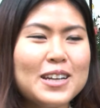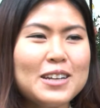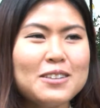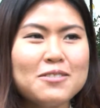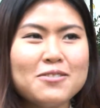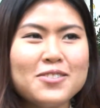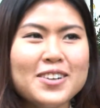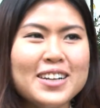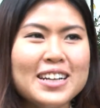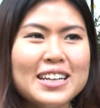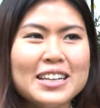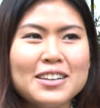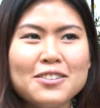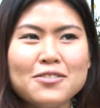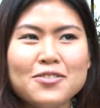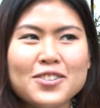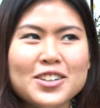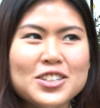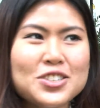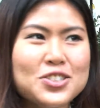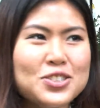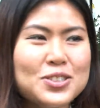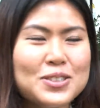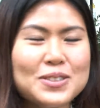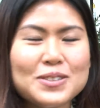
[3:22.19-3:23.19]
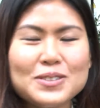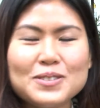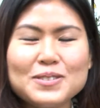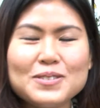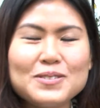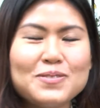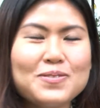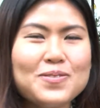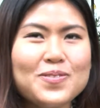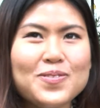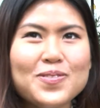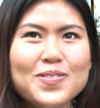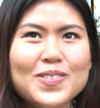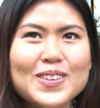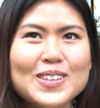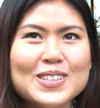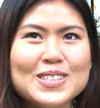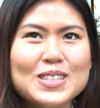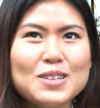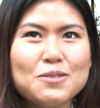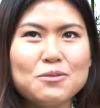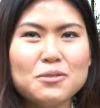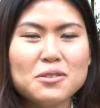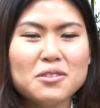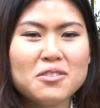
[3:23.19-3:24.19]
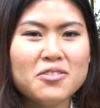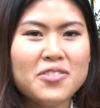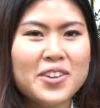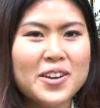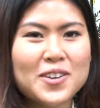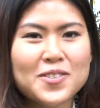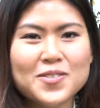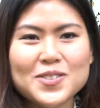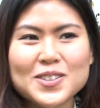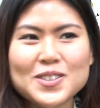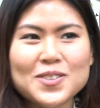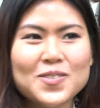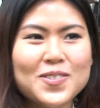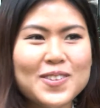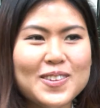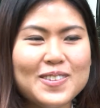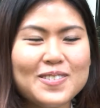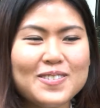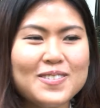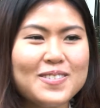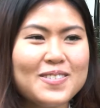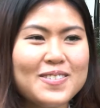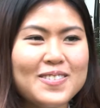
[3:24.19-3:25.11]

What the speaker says: get really rich and be someone famous, but